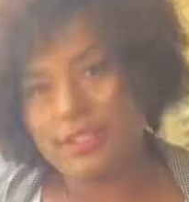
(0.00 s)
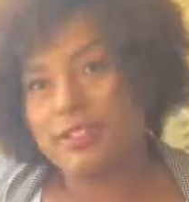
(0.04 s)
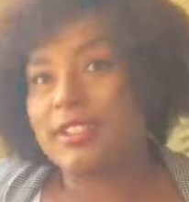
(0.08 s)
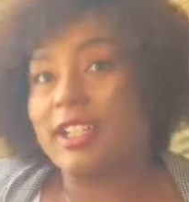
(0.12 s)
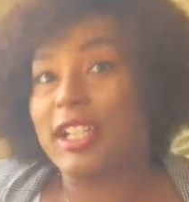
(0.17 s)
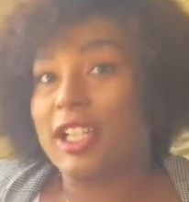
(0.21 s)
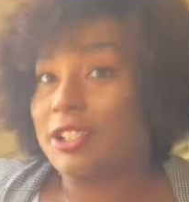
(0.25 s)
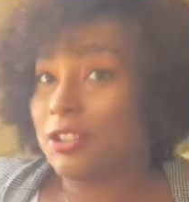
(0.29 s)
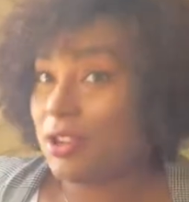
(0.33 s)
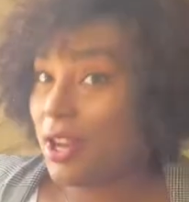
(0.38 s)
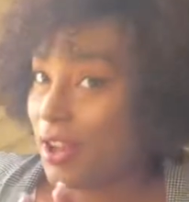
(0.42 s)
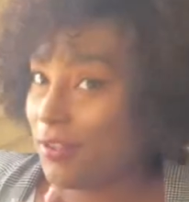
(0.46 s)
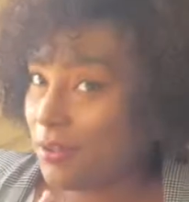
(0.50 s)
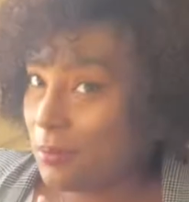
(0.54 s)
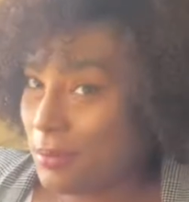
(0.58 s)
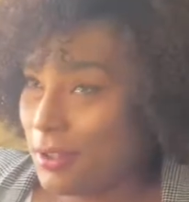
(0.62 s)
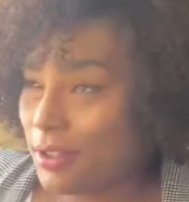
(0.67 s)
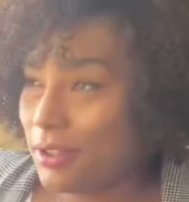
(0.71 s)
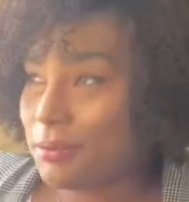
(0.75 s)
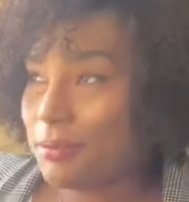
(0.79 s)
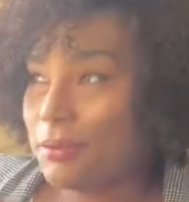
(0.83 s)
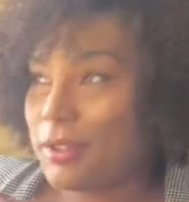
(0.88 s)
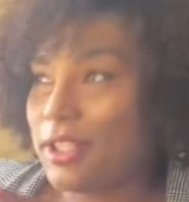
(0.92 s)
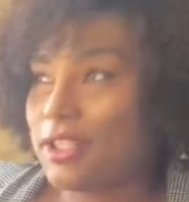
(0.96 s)
like I don't have a
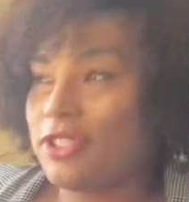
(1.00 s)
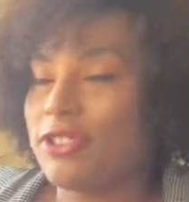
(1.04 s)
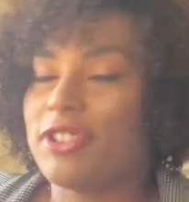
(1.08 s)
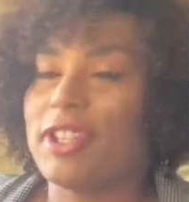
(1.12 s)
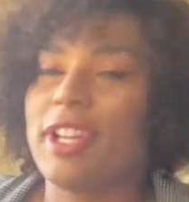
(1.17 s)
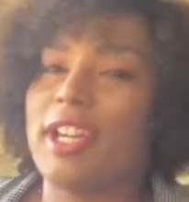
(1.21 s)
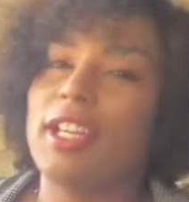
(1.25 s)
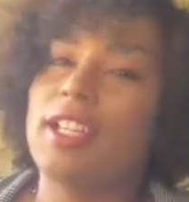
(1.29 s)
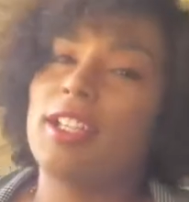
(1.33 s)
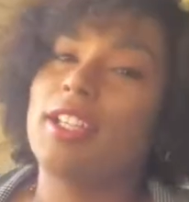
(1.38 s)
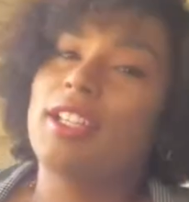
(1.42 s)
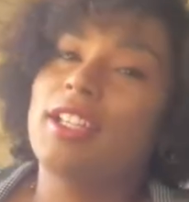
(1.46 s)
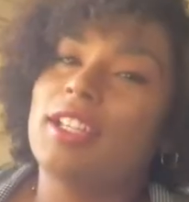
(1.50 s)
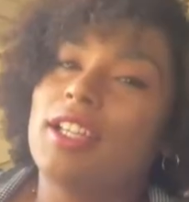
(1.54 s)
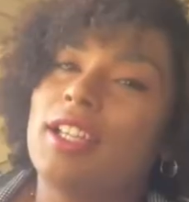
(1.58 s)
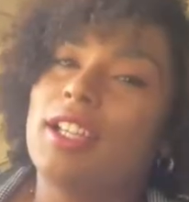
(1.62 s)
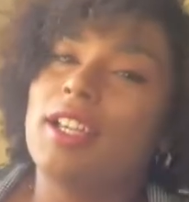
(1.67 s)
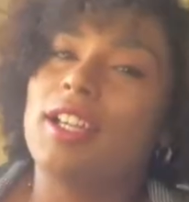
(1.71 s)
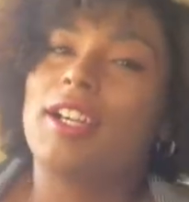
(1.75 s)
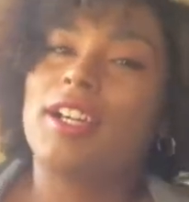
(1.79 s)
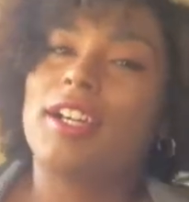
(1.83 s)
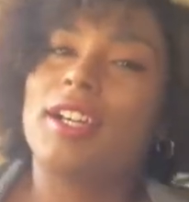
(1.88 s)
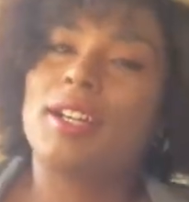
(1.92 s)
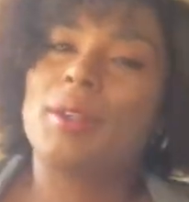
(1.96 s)
belt, but it's okay.
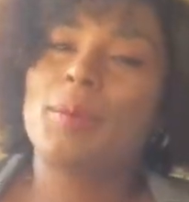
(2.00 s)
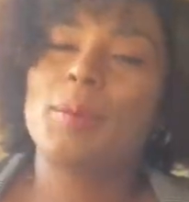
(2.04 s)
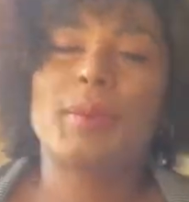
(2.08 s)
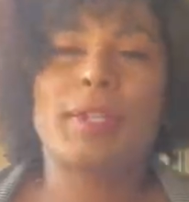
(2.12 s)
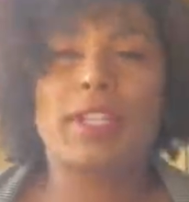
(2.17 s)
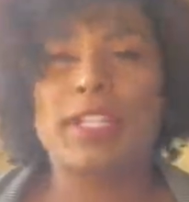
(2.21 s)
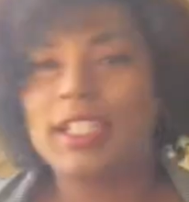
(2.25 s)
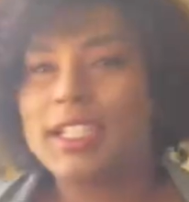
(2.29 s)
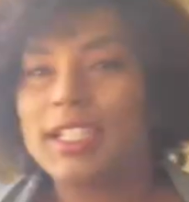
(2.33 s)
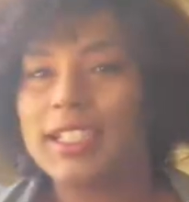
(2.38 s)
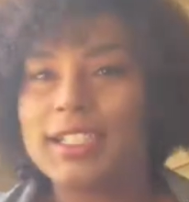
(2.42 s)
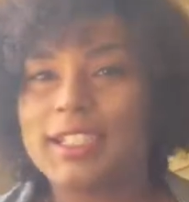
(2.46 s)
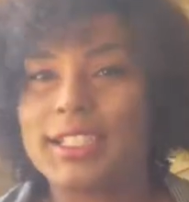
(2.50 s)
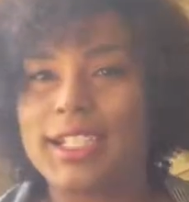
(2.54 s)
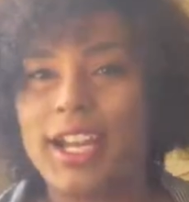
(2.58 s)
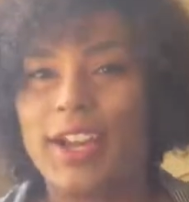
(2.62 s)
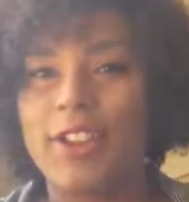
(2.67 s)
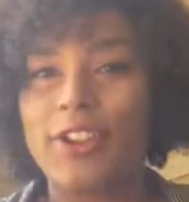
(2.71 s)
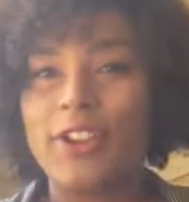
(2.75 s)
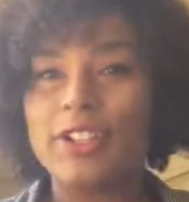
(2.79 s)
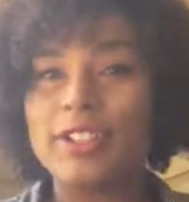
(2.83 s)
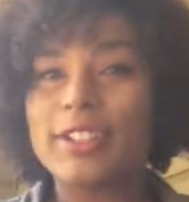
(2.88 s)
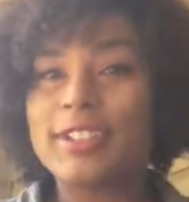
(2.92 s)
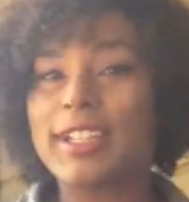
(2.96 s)
Um, we're gonna get
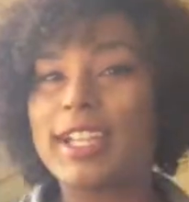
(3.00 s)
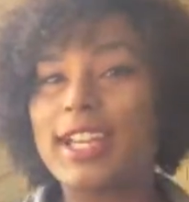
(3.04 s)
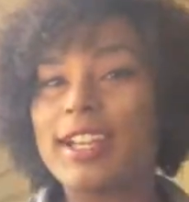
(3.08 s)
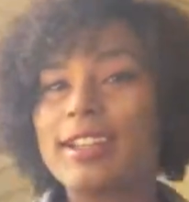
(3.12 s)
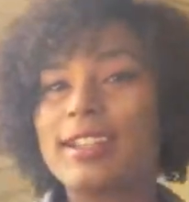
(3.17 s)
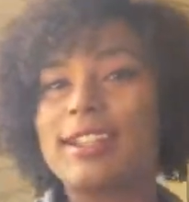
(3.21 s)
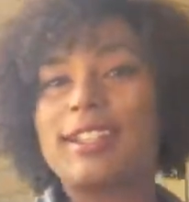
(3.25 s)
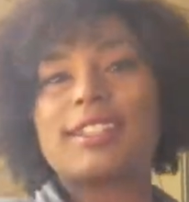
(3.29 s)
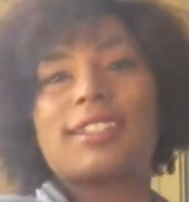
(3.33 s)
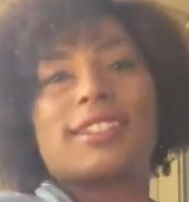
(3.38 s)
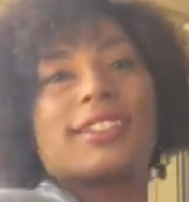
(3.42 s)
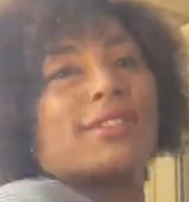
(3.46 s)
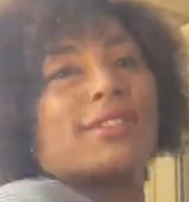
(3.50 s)
together. So yeah, this is the